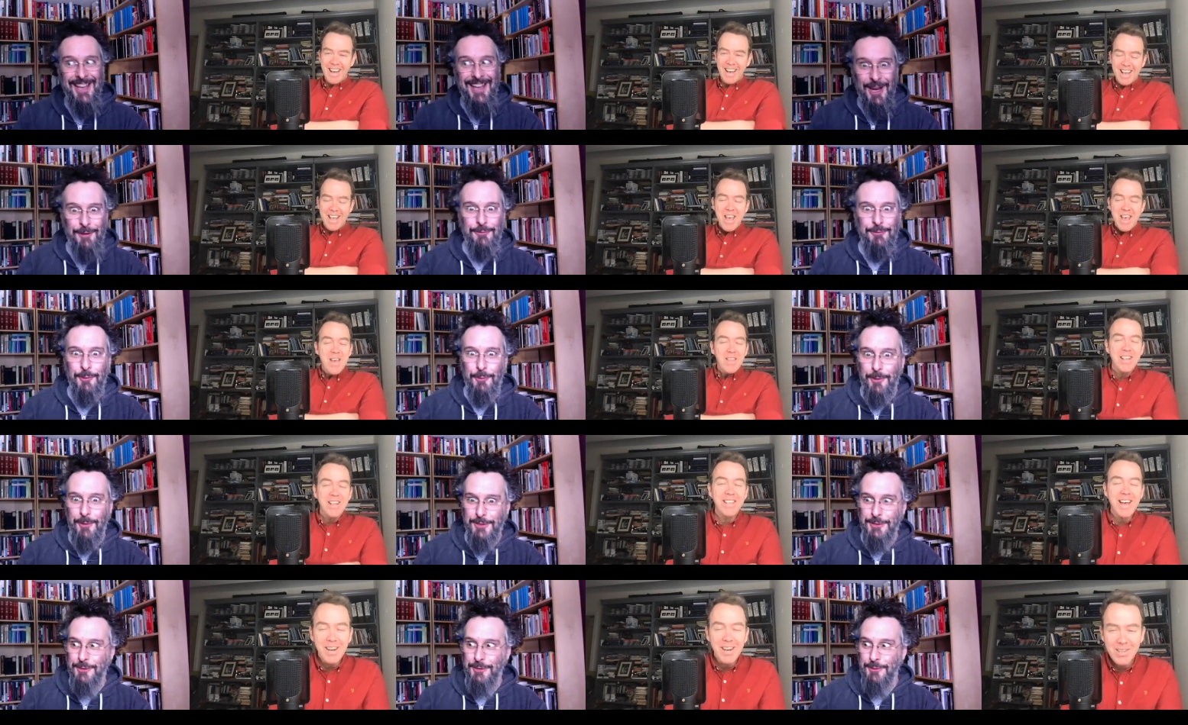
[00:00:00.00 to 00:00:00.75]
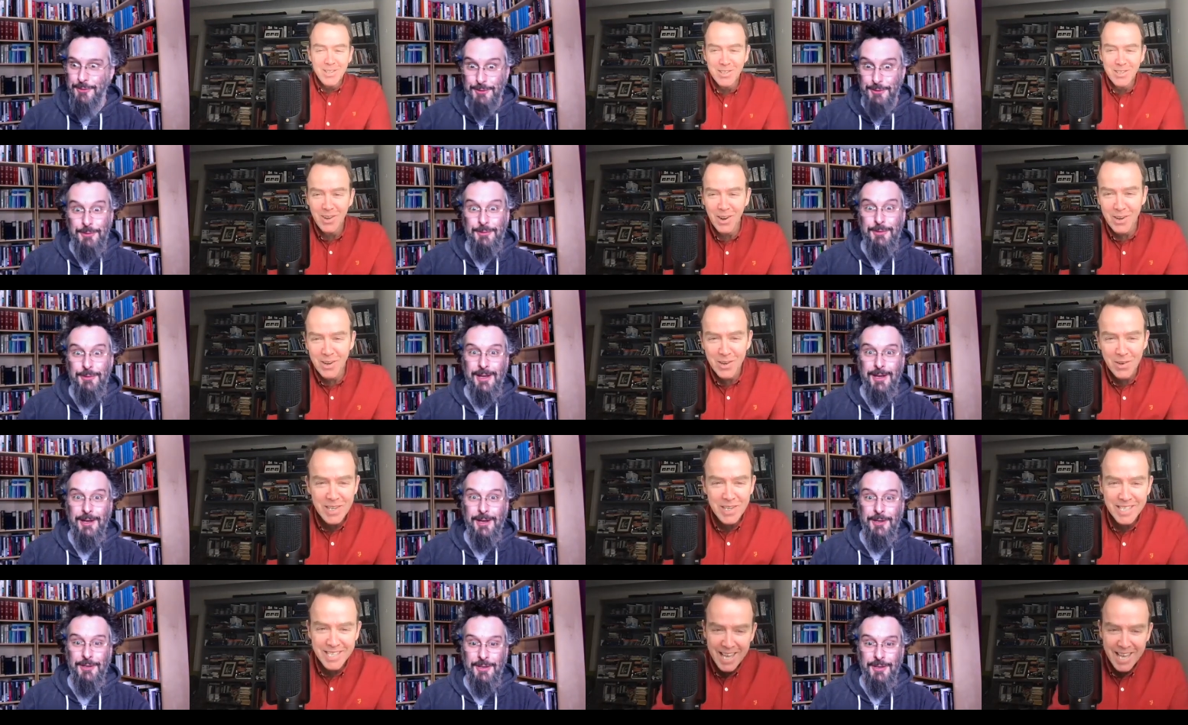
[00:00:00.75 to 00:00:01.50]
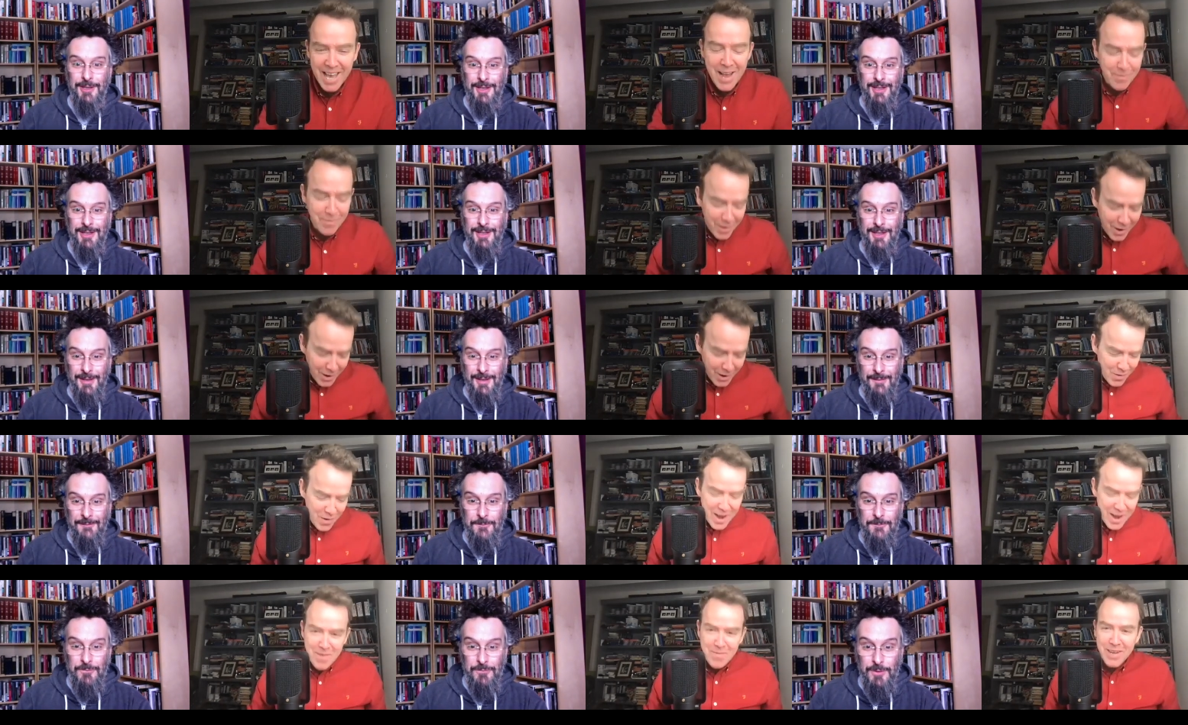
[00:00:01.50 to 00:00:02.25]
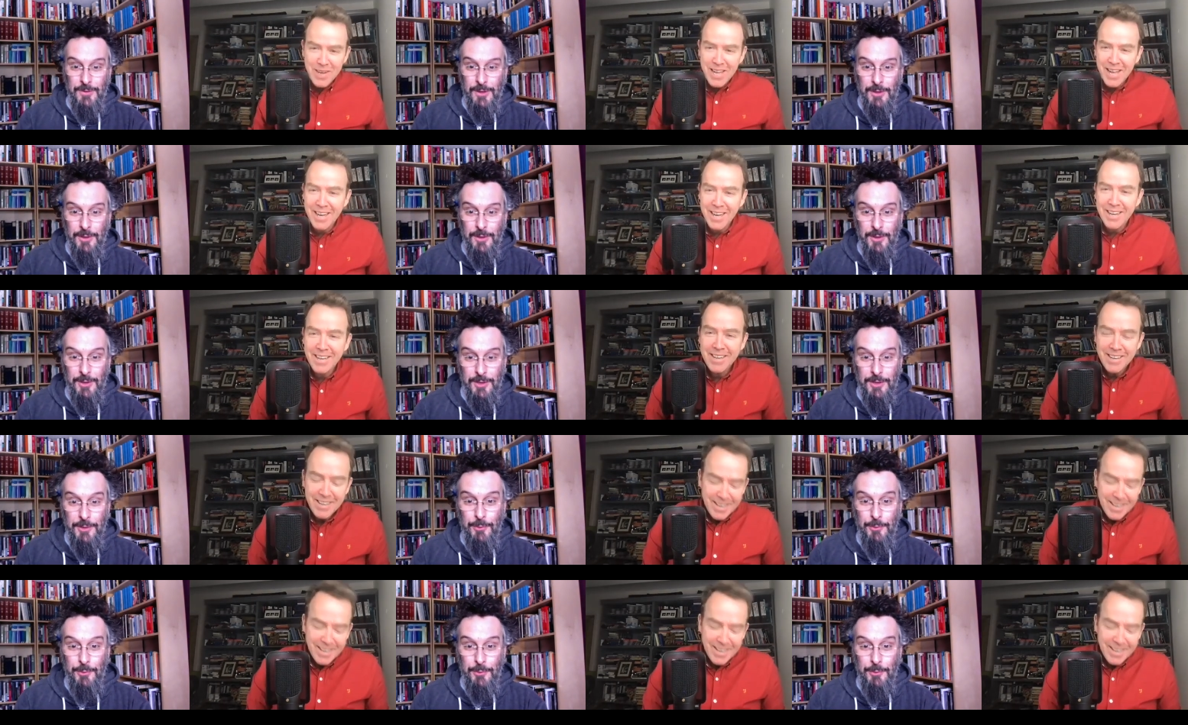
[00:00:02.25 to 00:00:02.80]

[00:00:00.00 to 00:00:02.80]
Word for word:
Speaker 1: careful what you do. Not escape, not quite, but yeah.